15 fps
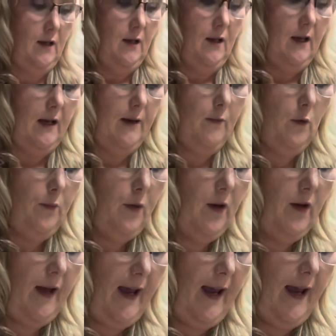and I'm going to put
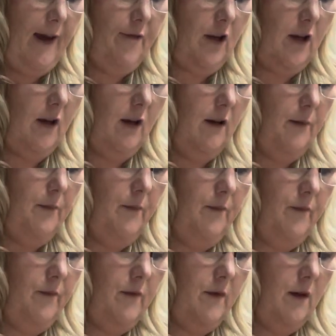1/2 cup
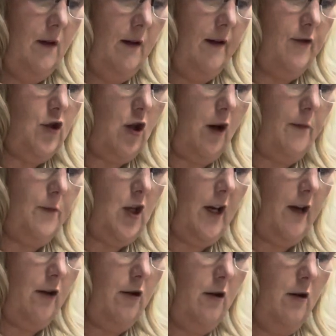of sharp
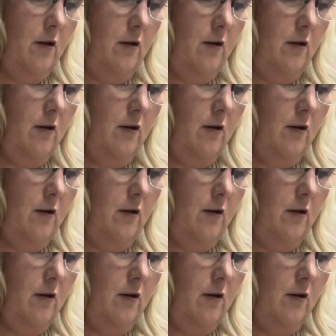cheddar.